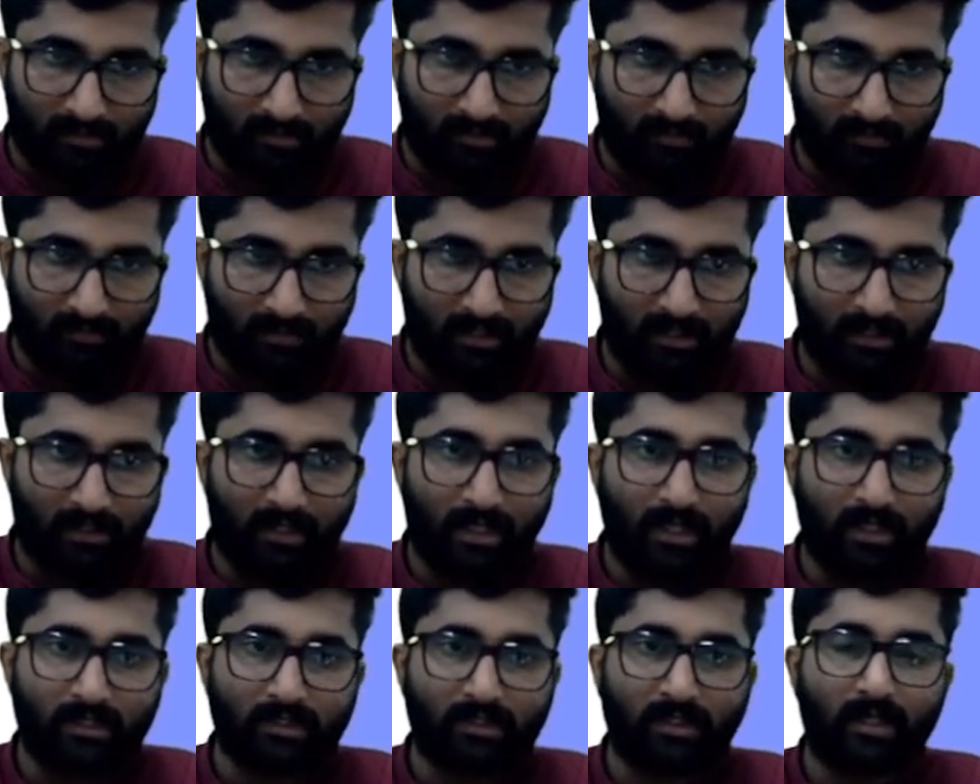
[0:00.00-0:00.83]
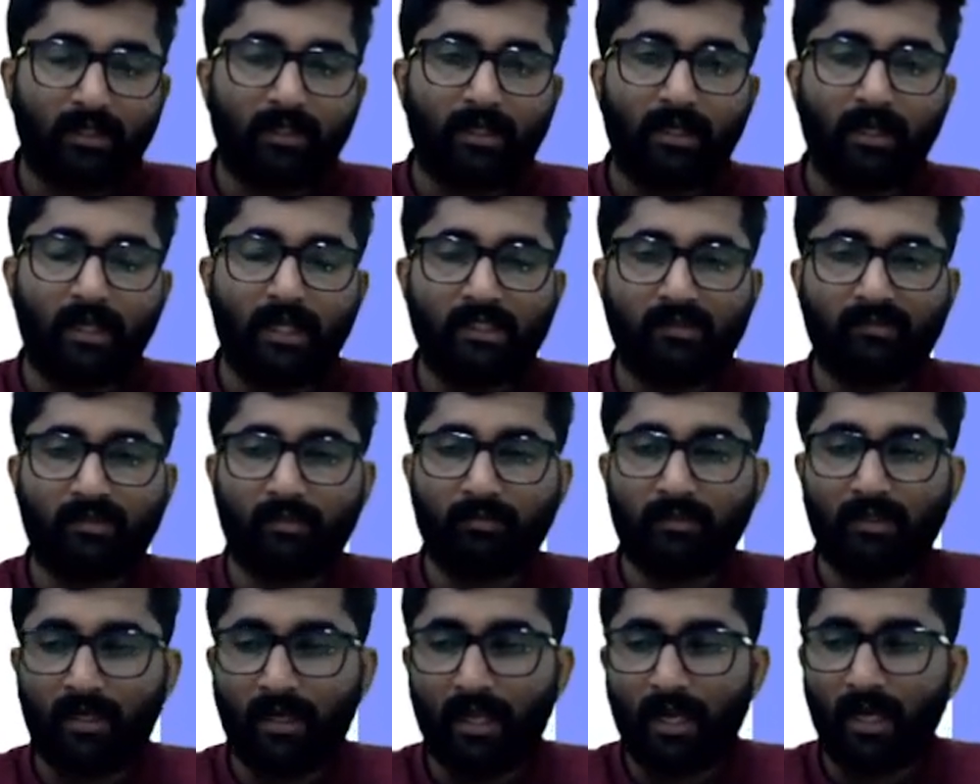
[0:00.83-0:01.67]
from
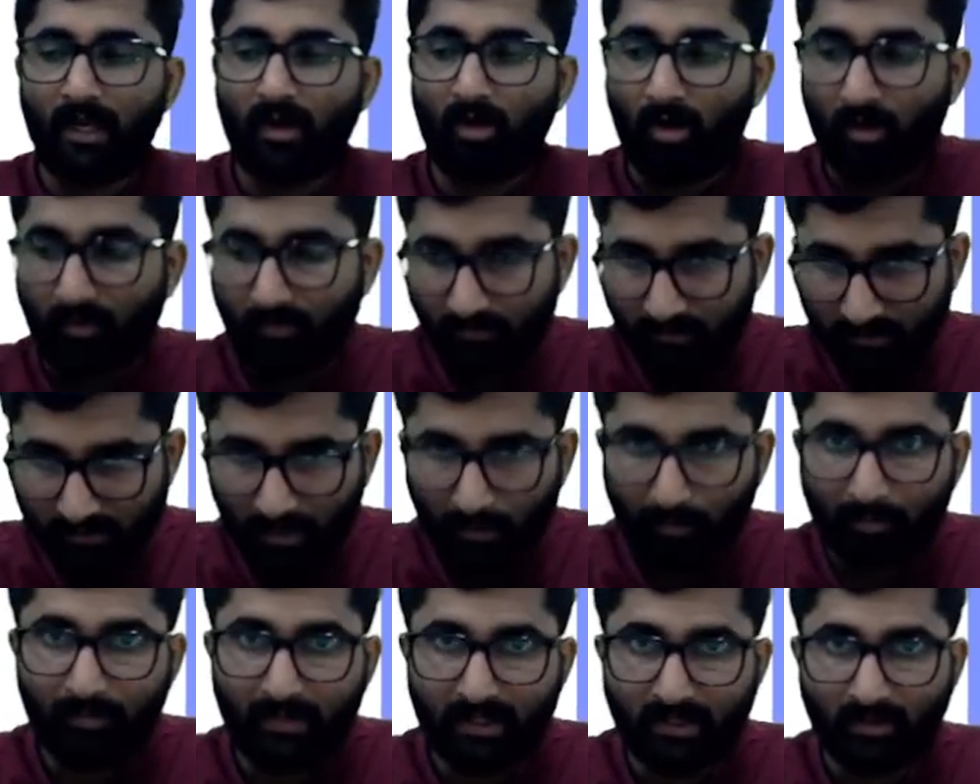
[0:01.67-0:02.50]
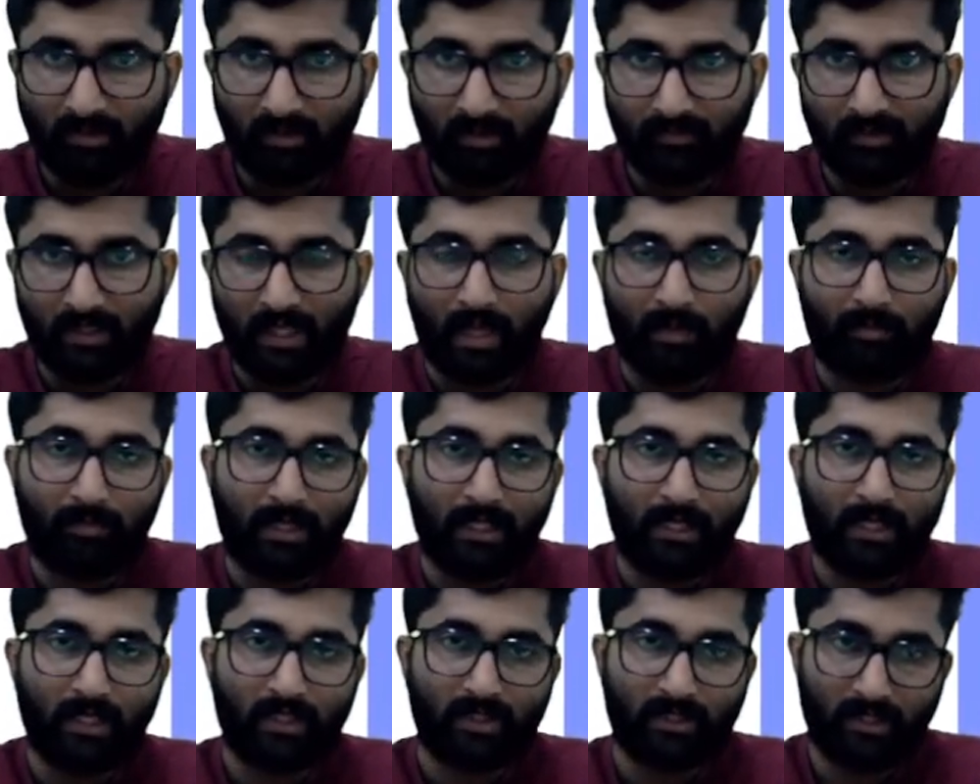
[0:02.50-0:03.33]
the date of submission of the
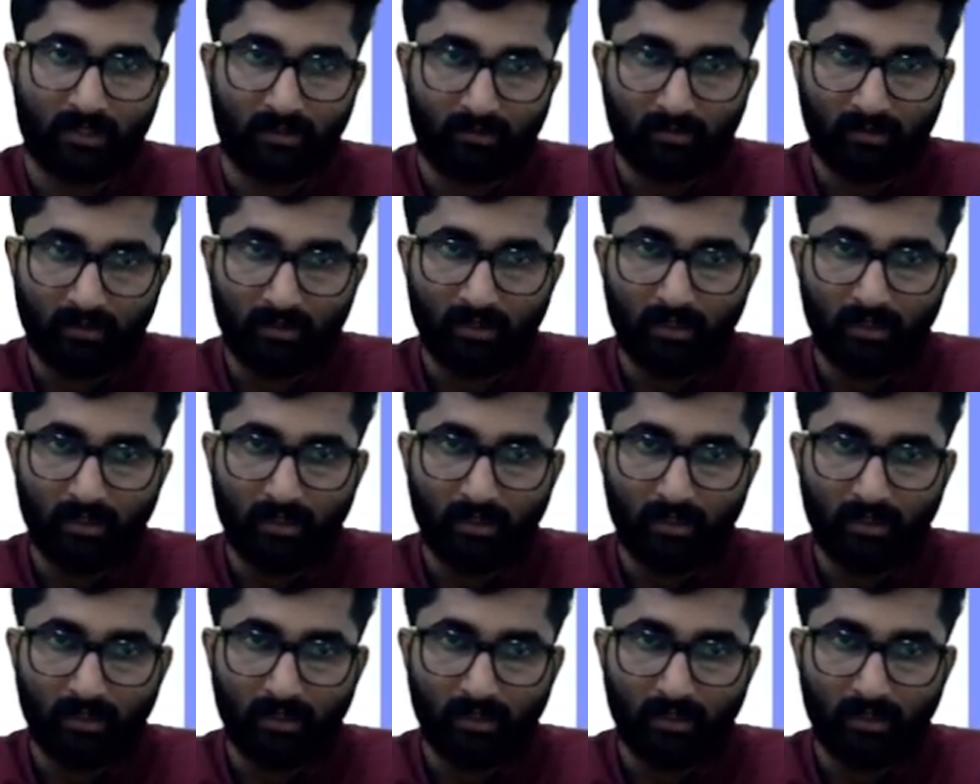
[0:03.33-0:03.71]
application,